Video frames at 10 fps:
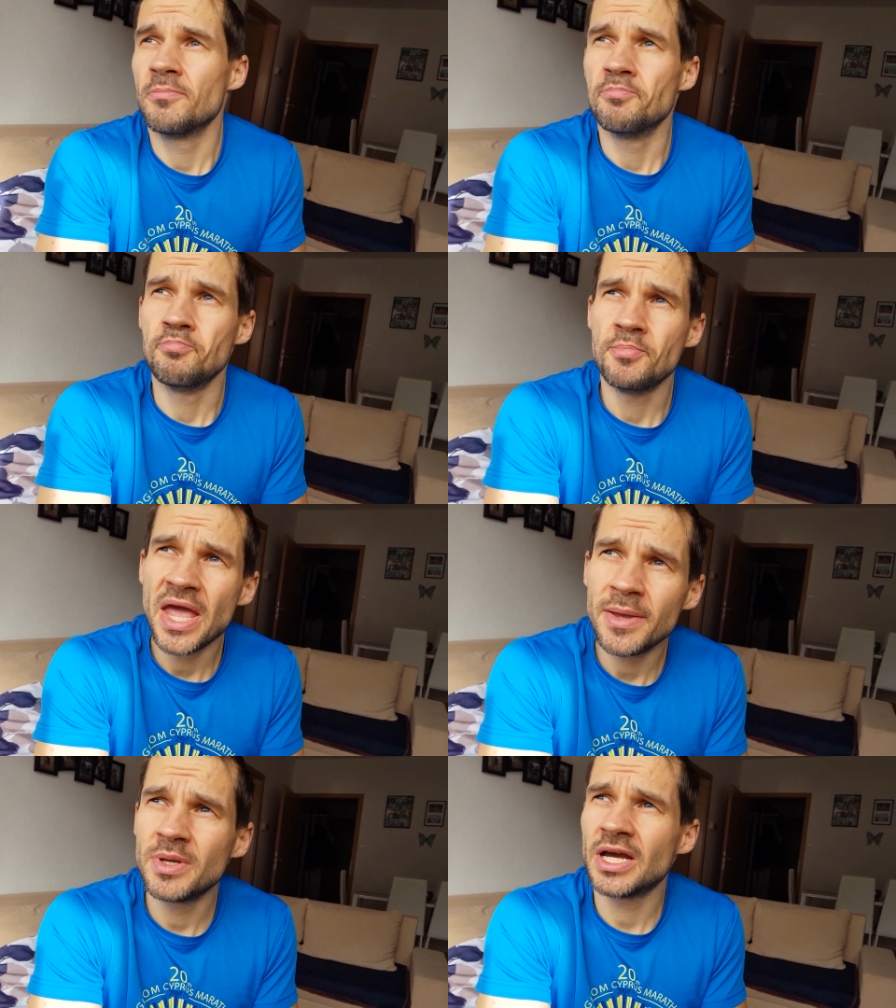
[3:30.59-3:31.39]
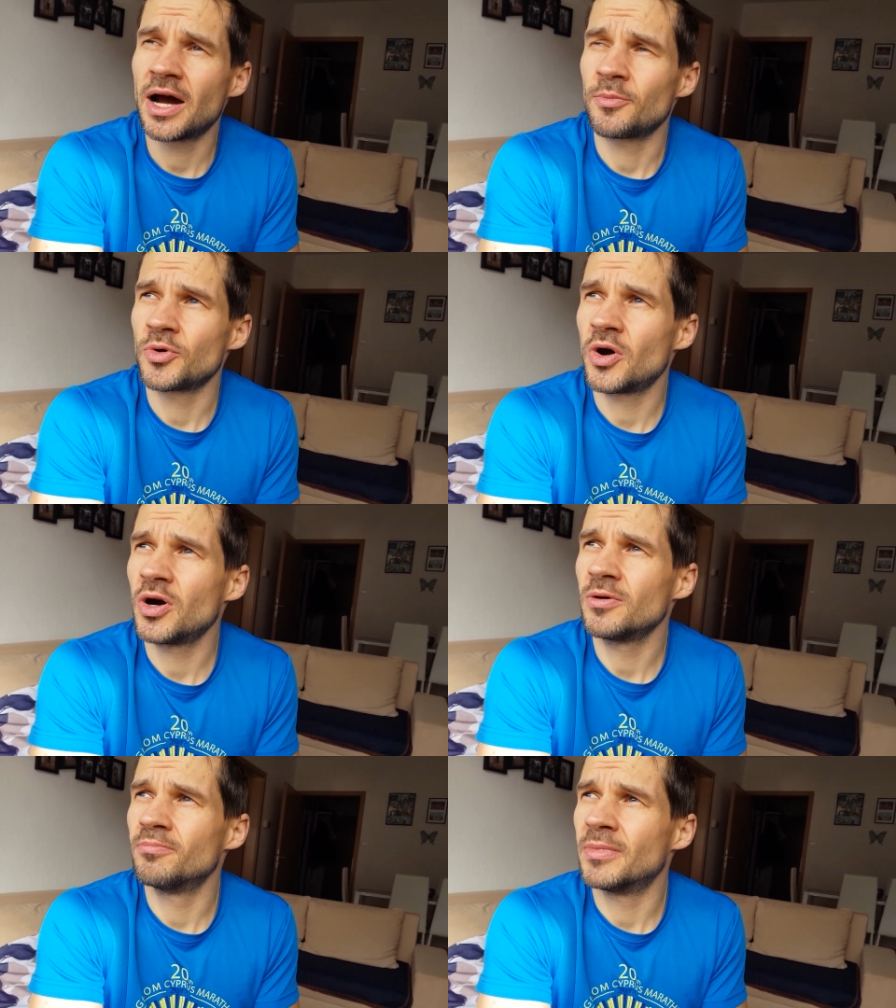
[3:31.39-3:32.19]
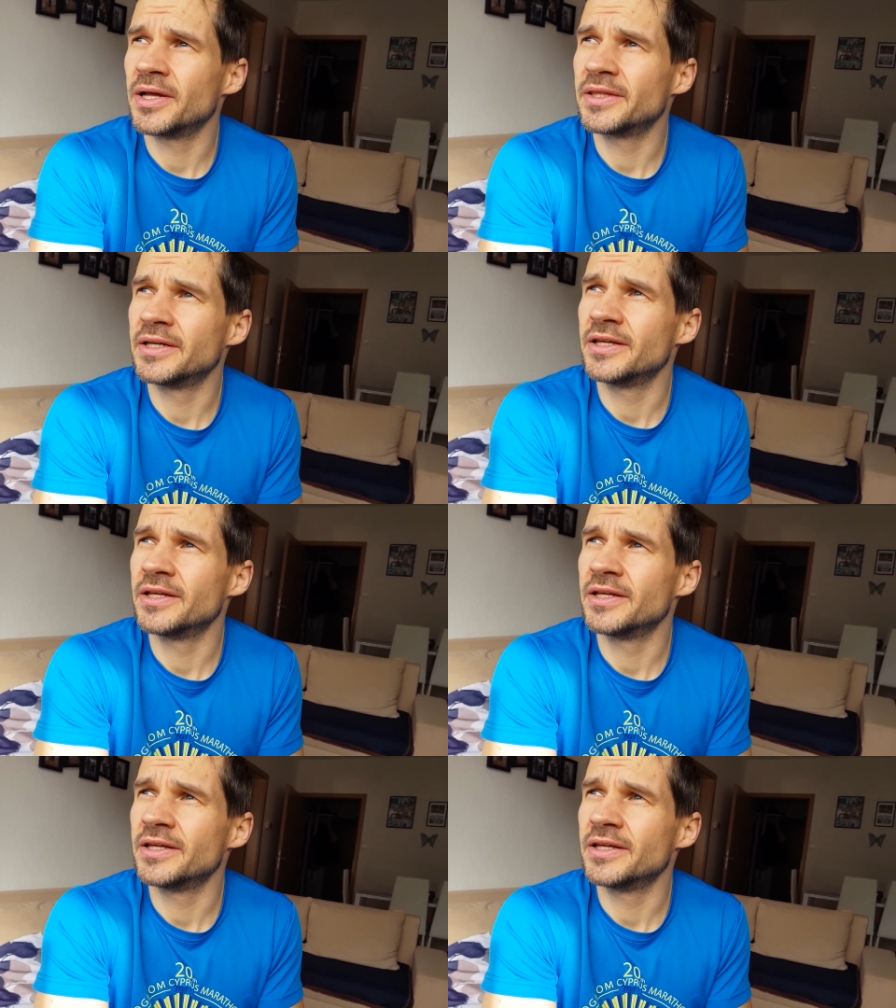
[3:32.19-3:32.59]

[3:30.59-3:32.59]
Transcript: maybe I'm wrong but